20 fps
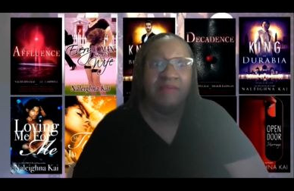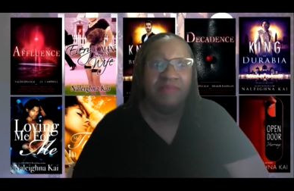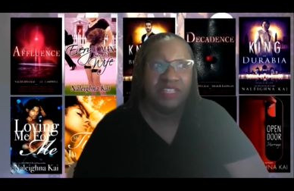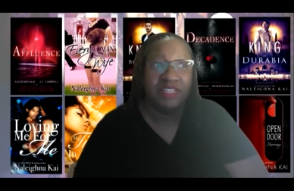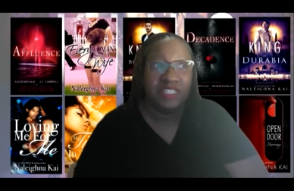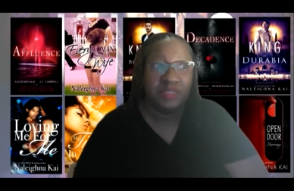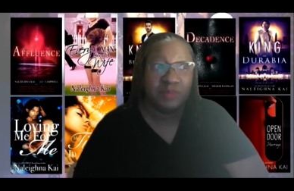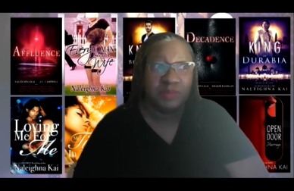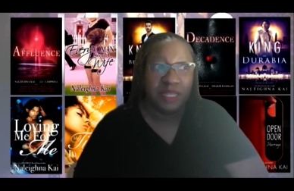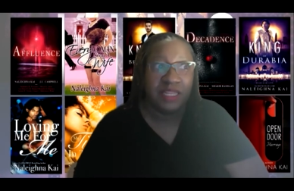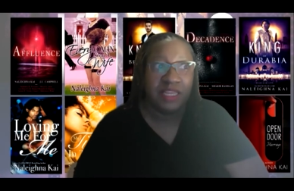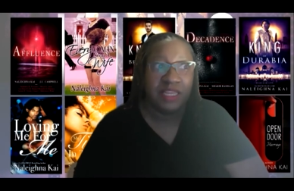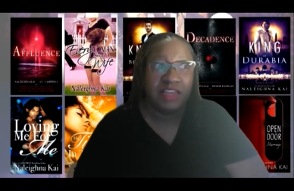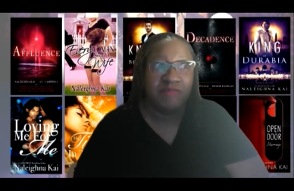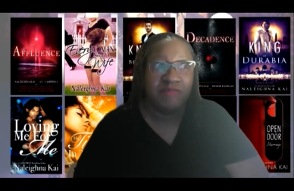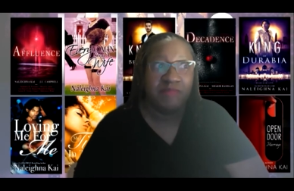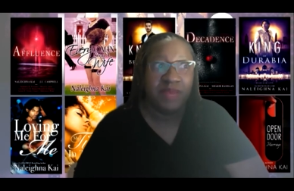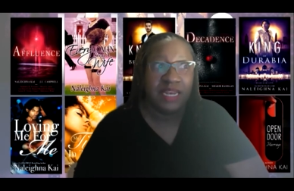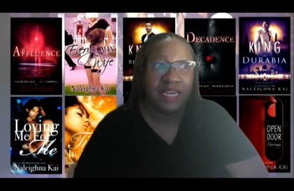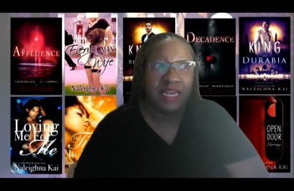The spelling
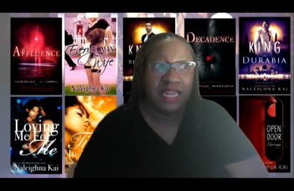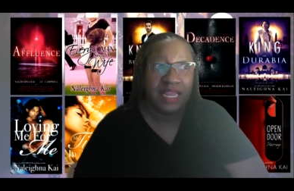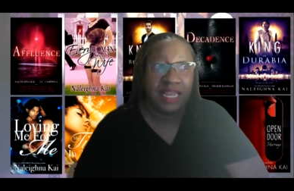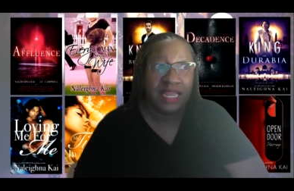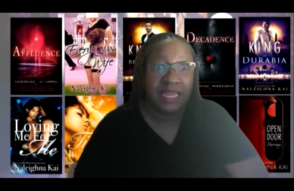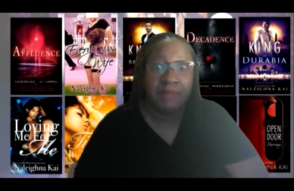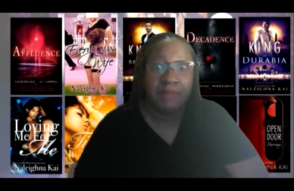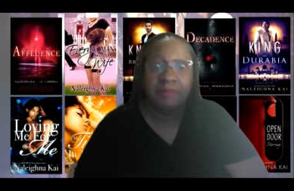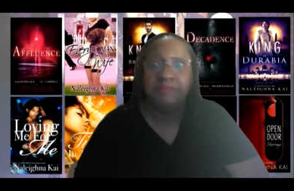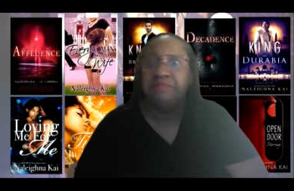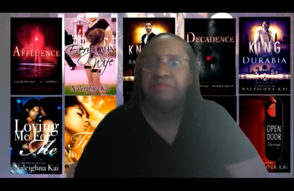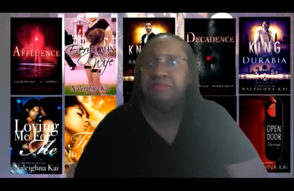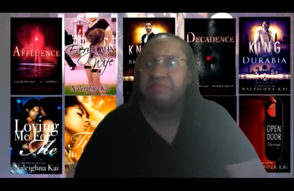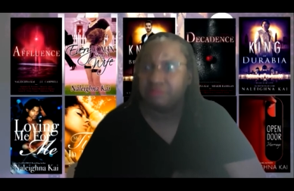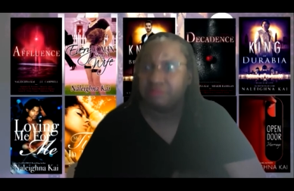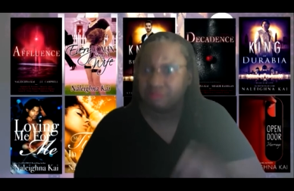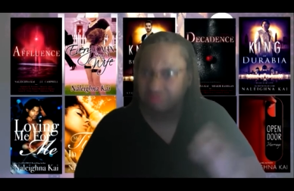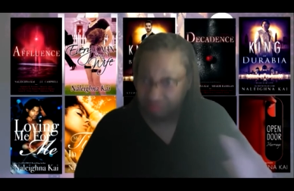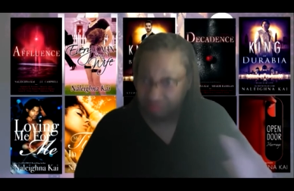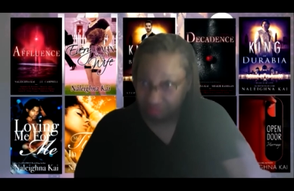of my name
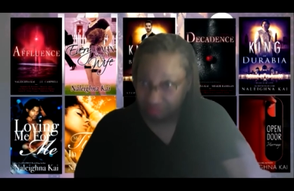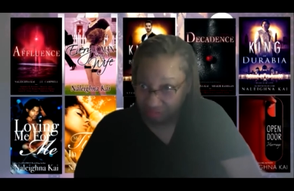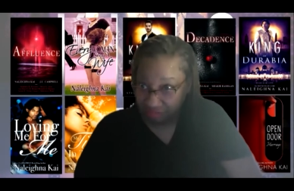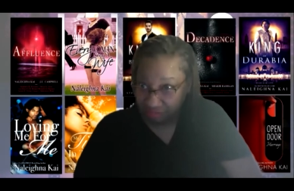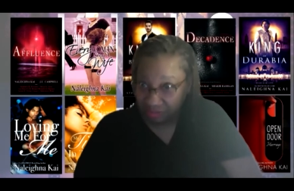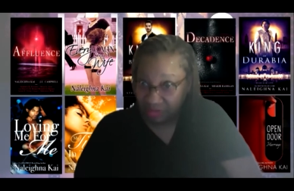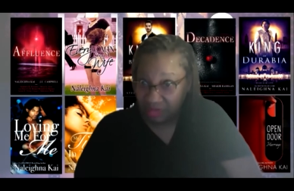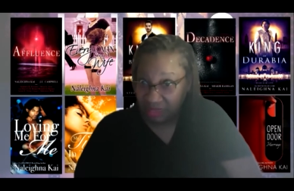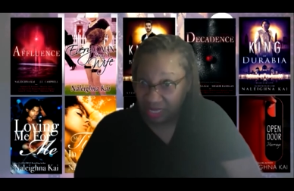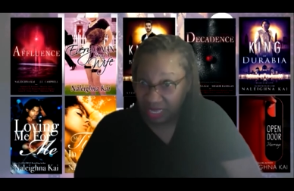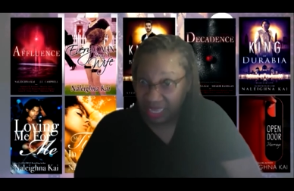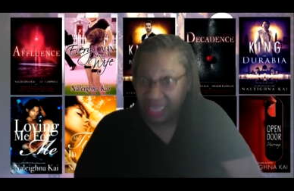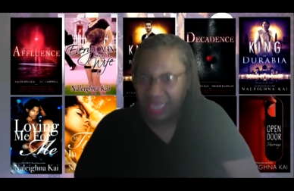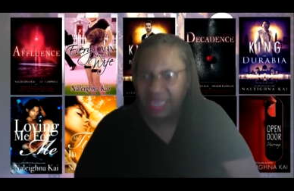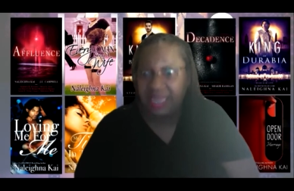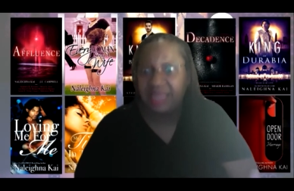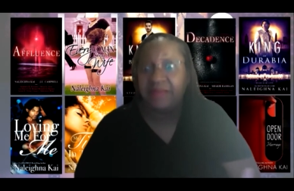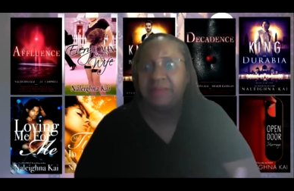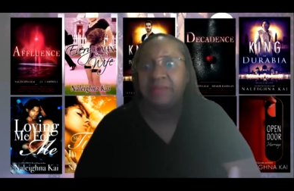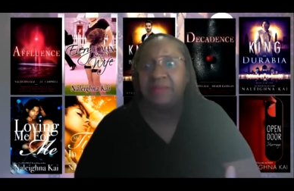
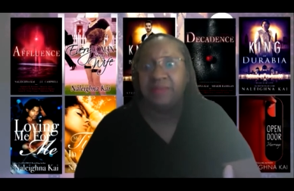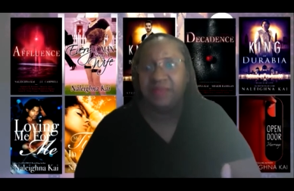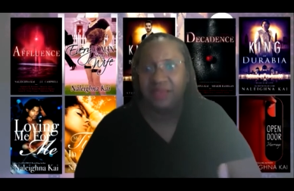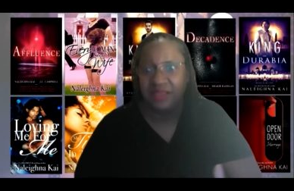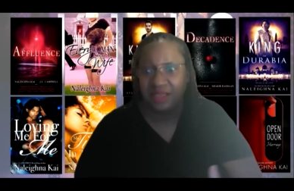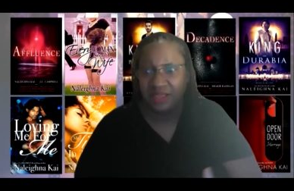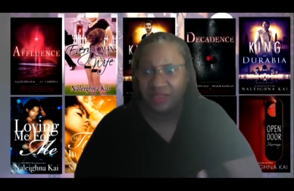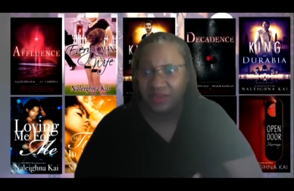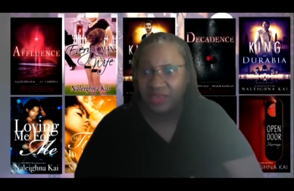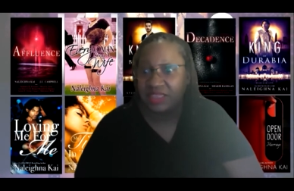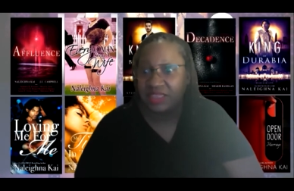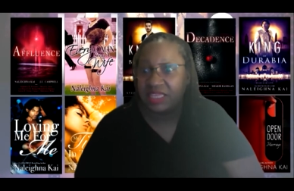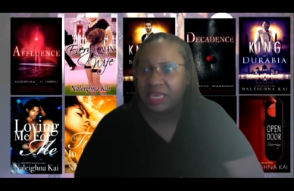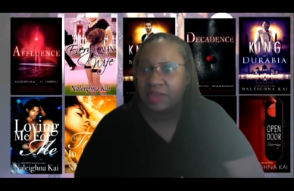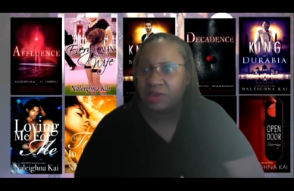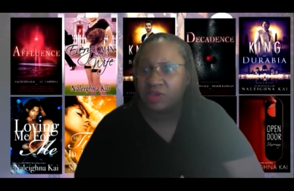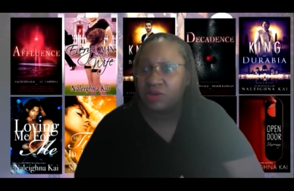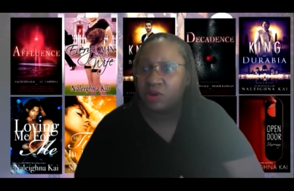Hey, you get that.